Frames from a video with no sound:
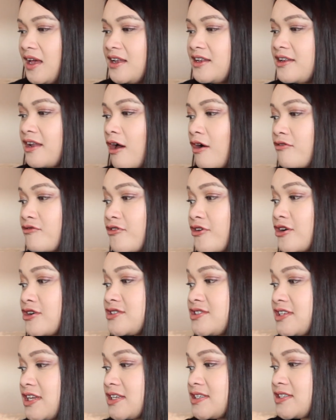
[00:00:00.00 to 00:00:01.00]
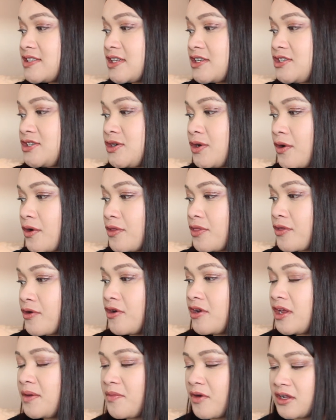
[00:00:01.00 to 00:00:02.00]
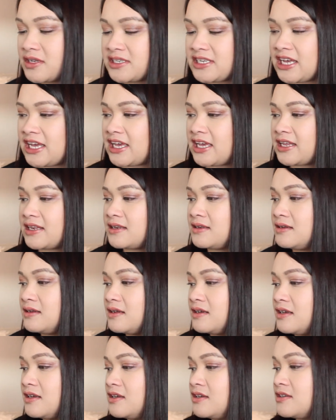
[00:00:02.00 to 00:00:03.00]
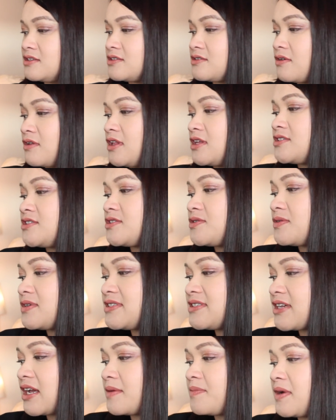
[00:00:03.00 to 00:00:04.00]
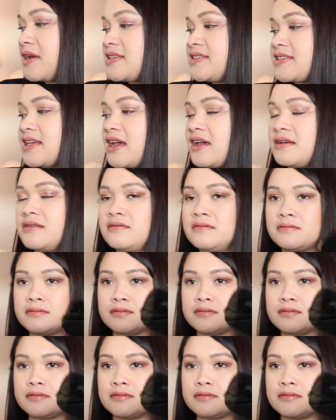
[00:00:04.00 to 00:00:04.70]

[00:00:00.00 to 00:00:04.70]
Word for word: Now versus the Dior 30 Montaigne. So let's do a side by side.